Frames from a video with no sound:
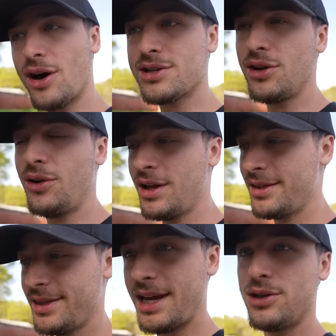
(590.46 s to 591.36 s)
Arsenal.
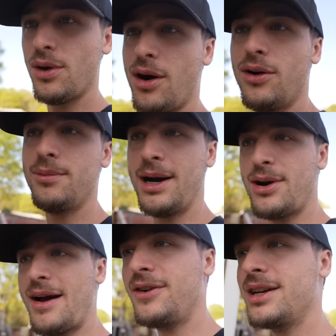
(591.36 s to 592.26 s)
They do all my
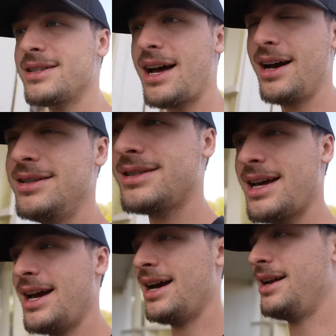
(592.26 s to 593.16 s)
graphic designs
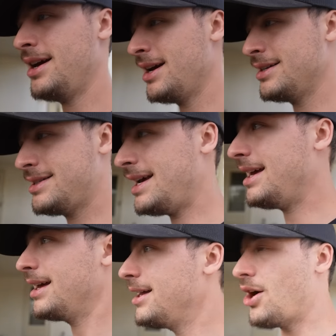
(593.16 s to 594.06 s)
and
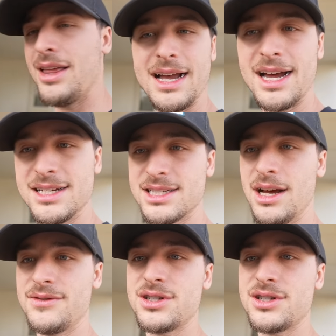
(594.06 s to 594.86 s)
tint and all that kind of stuff.